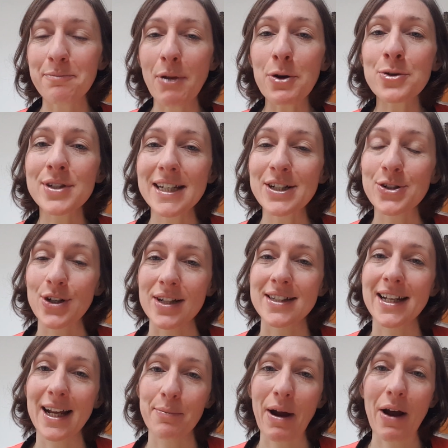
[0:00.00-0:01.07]
most
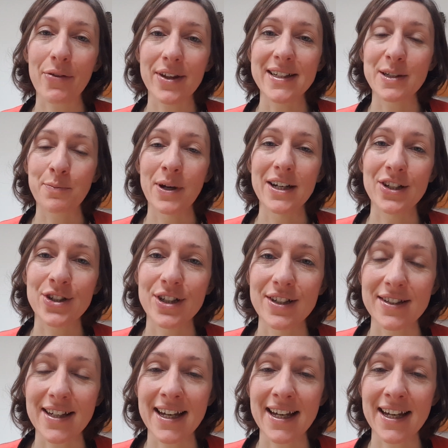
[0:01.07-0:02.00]
interesting about these pictures